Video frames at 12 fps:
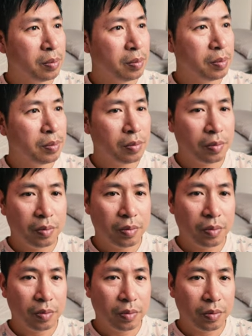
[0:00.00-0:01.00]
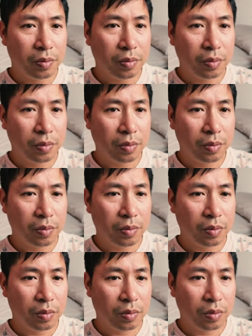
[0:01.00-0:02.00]

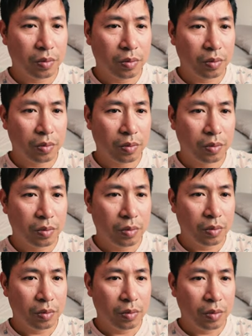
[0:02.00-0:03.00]
No one is speaking in this clip.